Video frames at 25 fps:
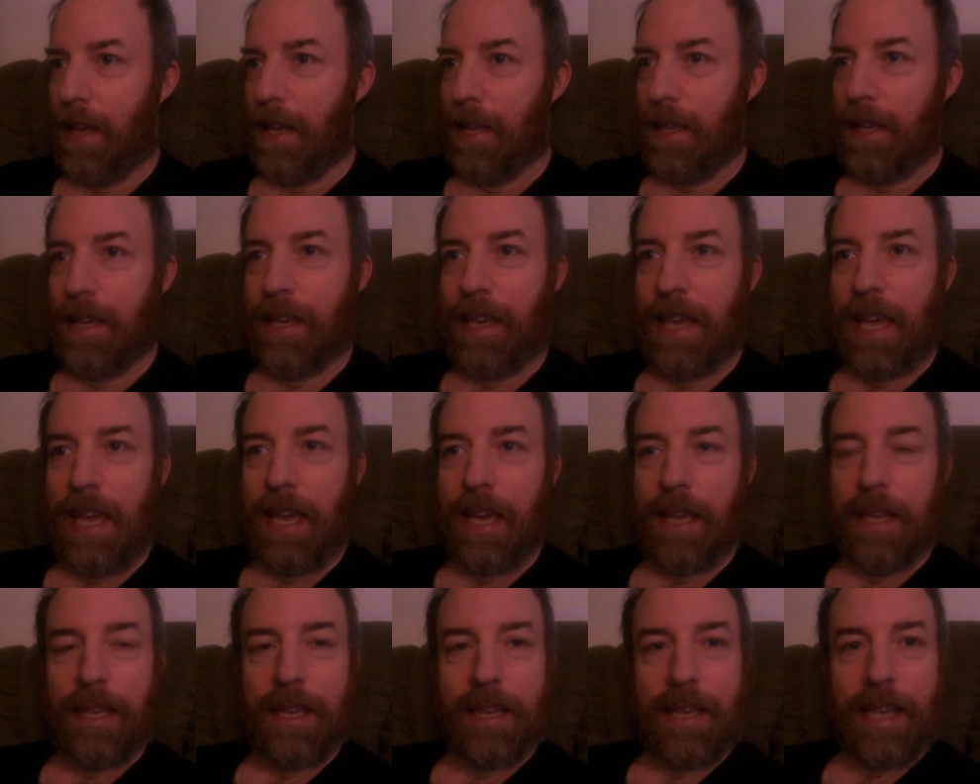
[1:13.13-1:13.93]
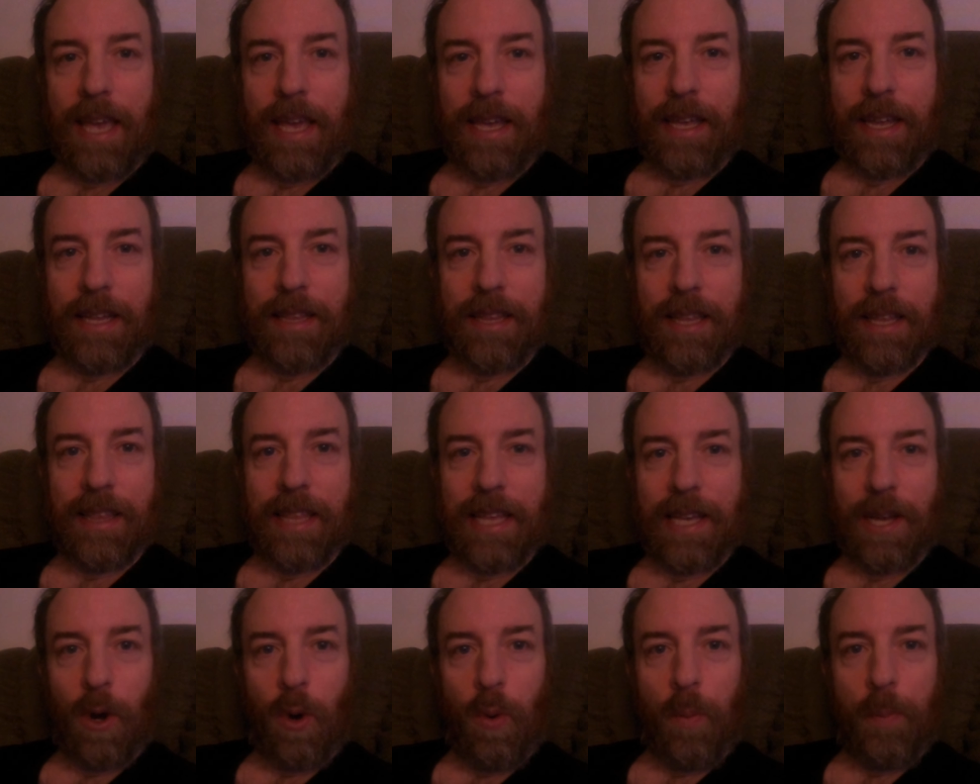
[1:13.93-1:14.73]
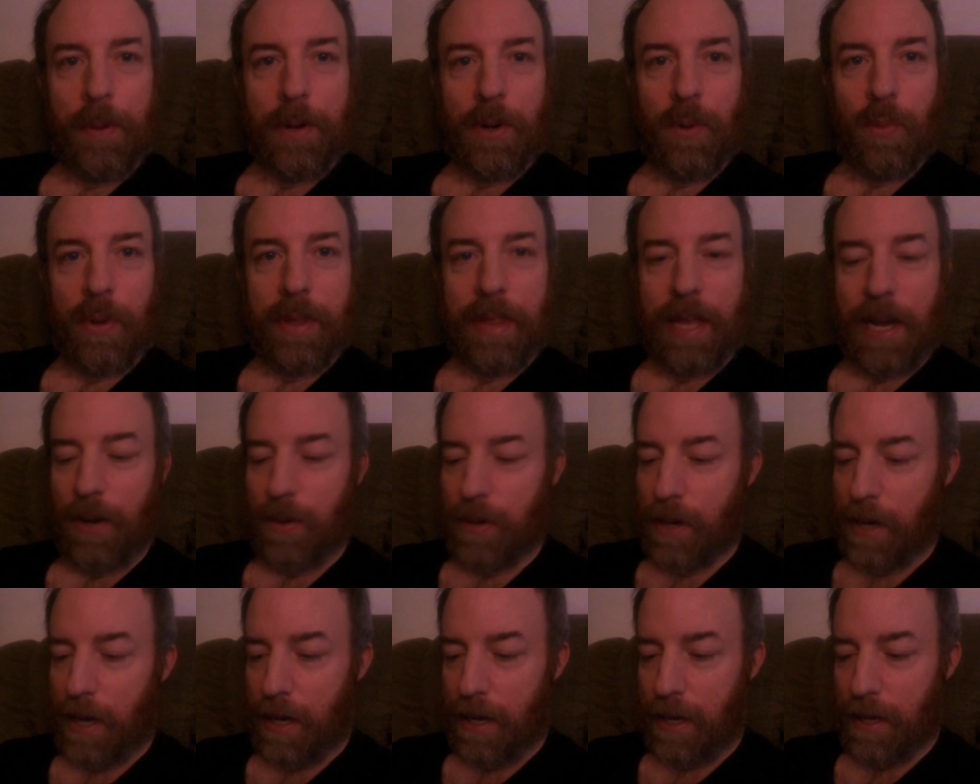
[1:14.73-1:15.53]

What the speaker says: You can't get the thing open without